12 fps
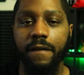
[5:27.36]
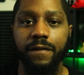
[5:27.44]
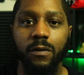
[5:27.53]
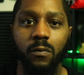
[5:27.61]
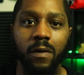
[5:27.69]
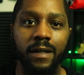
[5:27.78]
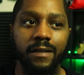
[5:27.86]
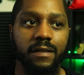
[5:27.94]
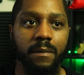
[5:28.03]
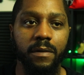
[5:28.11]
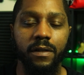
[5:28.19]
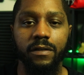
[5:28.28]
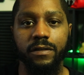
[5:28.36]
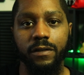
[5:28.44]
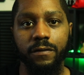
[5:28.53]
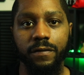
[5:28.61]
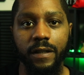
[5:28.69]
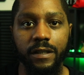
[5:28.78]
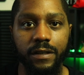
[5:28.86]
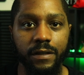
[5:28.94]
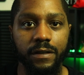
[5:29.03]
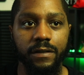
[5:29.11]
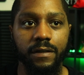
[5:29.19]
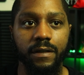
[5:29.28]
if you want some of those new
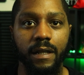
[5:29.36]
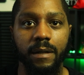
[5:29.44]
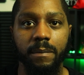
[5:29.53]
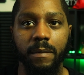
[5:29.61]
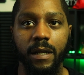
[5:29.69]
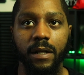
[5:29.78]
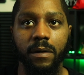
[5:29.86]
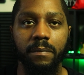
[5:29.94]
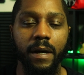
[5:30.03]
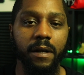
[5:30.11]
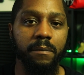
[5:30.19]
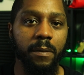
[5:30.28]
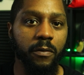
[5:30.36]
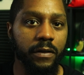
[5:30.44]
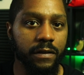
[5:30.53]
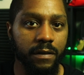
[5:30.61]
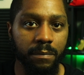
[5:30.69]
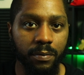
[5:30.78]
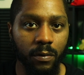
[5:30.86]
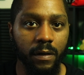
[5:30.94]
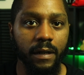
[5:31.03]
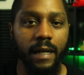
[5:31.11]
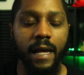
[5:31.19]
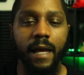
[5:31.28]
features and you know better memory
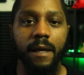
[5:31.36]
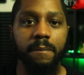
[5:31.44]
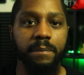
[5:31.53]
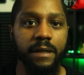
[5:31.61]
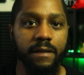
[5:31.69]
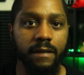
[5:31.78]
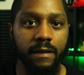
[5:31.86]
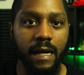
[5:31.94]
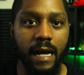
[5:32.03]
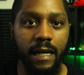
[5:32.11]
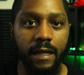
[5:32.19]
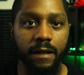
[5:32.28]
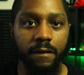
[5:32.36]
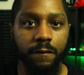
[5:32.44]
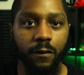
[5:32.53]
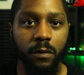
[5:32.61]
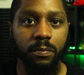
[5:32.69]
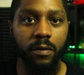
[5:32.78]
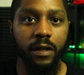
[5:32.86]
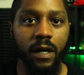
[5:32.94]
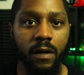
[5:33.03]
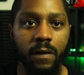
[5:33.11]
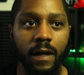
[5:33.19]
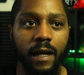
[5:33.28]
support and PCIe
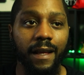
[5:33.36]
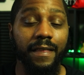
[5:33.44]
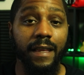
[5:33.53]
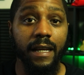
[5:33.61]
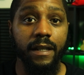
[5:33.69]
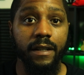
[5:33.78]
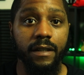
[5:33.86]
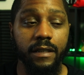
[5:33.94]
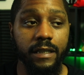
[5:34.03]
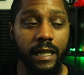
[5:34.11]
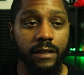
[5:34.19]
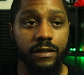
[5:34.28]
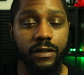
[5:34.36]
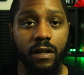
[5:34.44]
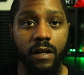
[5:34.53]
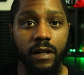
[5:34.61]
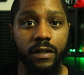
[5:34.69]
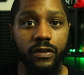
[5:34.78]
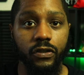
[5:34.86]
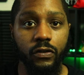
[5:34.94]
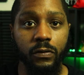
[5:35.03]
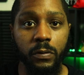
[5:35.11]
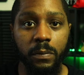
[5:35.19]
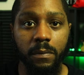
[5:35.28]
4.0, then chances are
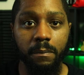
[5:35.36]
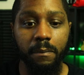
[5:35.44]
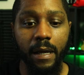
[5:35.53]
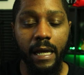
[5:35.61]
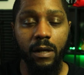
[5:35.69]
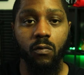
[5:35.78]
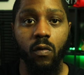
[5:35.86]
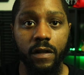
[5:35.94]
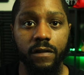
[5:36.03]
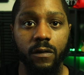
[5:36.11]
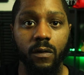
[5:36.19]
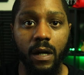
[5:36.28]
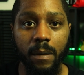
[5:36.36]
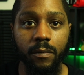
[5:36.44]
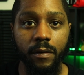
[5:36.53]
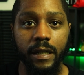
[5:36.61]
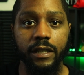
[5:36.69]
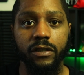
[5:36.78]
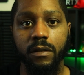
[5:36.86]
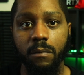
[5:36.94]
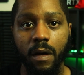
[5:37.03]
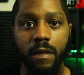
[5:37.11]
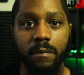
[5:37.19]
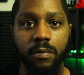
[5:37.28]
you may want to upgrade your
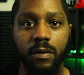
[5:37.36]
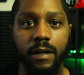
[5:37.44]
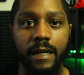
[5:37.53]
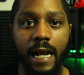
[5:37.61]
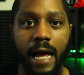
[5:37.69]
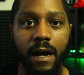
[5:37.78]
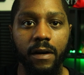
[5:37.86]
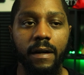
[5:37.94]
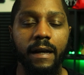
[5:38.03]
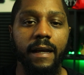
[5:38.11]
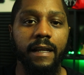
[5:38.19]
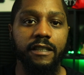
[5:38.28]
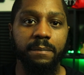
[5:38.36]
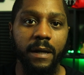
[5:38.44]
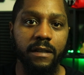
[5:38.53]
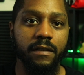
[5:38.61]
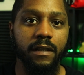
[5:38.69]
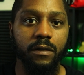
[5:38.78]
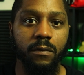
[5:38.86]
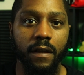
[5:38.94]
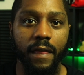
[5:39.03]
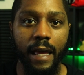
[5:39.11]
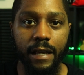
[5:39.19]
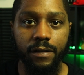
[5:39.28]
motherboard now, especially
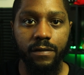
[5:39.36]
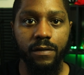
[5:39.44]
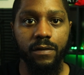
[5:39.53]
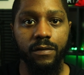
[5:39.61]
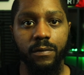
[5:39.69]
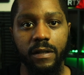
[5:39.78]
with ASUS